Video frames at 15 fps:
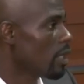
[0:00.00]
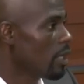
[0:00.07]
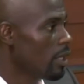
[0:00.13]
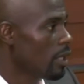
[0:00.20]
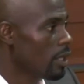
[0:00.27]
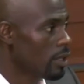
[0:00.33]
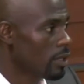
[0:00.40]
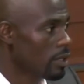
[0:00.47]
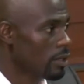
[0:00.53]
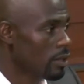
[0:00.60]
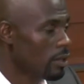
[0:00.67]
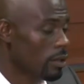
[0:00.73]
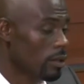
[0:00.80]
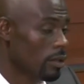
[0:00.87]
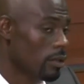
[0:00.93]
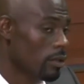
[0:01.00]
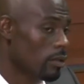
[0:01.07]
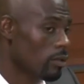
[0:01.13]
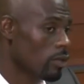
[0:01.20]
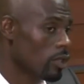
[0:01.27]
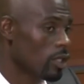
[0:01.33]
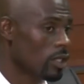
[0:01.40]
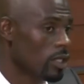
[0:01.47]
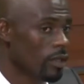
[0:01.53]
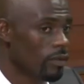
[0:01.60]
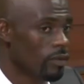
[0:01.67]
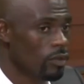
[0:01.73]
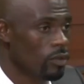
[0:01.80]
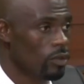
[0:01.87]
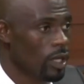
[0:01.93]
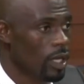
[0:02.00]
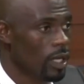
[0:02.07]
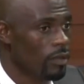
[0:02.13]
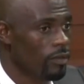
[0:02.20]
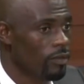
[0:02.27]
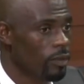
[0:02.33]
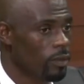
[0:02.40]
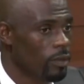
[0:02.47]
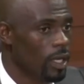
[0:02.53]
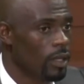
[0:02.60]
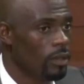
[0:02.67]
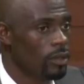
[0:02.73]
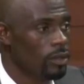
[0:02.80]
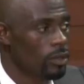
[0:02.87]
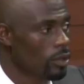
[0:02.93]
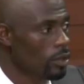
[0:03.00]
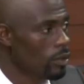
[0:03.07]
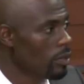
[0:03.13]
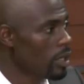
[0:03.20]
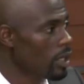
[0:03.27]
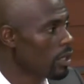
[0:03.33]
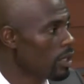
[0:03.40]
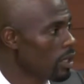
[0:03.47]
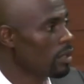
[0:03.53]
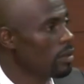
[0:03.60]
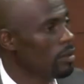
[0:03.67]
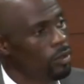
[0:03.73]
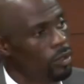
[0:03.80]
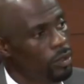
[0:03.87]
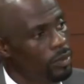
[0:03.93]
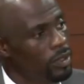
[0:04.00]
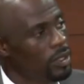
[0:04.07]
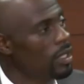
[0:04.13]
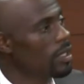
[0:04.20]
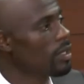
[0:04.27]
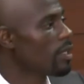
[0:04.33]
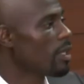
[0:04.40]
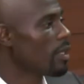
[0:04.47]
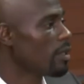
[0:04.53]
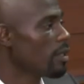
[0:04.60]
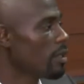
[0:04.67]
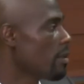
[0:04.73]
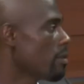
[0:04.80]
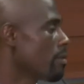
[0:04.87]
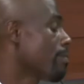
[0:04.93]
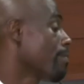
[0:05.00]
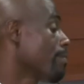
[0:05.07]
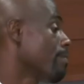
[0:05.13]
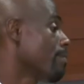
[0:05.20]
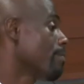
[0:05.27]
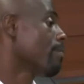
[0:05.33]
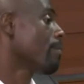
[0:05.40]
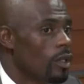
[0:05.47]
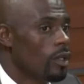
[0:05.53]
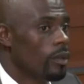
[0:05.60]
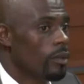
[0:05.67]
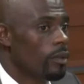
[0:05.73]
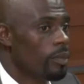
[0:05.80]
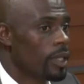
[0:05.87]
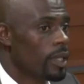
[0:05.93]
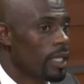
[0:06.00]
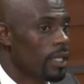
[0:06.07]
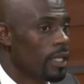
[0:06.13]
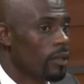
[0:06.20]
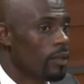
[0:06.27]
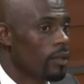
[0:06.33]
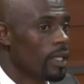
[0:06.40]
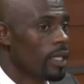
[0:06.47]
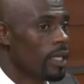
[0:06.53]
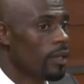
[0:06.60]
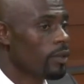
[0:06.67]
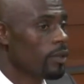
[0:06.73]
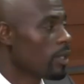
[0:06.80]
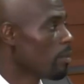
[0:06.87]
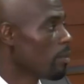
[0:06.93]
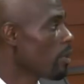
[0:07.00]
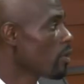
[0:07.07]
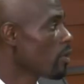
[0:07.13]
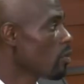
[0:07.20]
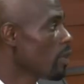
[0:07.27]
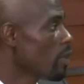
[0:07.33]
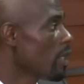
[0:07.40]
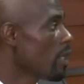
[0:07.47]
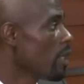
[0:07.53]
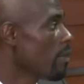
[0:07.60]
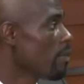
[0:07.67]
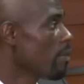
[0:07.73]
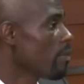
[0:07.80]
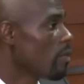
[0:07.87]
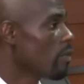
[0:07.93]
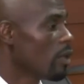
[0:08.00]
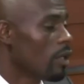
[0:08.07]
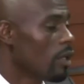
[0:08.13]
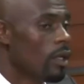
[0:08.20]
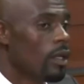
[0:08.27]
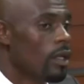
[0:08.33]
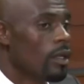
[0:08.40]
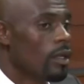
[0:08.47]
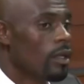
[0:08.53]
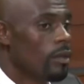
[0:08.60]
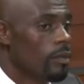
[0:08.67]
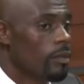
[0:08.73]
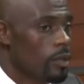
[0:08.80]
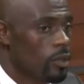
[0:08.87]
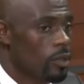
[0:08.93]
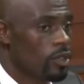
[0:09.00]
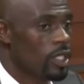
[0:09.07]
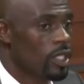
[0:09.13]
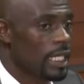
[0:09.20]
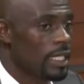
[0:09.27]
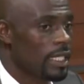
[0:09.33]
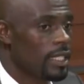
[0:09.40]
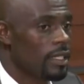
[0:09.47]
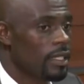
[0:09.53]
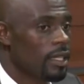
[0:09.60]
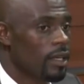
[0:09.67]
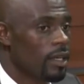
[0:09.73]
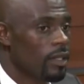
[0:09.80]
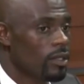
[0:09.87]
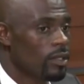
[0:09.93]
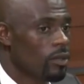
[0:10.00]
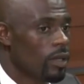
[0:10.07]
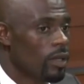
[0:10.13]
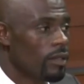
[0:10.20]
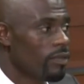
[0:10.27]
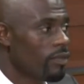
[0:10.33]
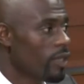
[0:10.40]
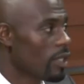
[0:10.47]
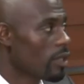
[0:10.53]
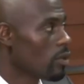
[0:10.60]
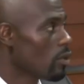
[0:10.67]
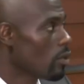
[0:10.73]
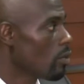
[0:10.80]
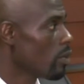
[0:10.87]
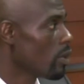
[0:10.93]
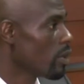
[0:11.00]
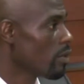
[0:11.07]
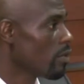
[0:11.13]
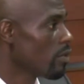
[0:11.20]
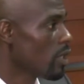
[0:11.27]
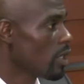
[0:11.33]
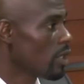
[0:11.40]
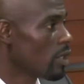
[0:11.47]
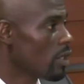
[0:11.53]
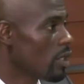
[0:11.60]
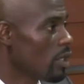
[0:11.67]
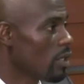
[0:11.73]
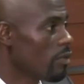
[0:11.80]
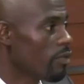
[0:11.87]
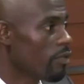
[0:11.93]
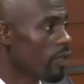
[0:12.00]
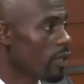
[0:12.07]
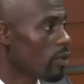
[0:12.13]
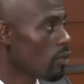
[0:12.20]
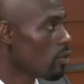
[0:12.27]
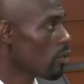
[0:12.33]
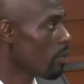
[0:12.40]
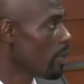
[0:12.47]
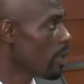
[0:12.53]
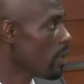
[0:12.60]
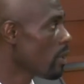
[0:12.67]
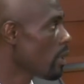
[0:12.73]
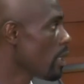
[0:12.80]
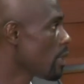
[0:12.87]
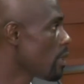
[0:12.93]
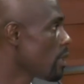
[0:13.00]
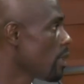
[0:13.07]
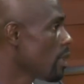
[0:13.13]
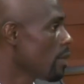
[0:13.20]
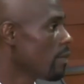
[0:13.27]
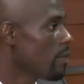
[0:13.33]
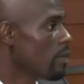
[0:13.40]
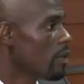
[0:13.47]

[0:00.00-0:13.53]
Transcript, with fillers: And it, uh, we just have to try and from now on don't make any more mistakes like this. Penang away now is a must-win game because JDT now has qualified. So what if JDT failed to beat ATM?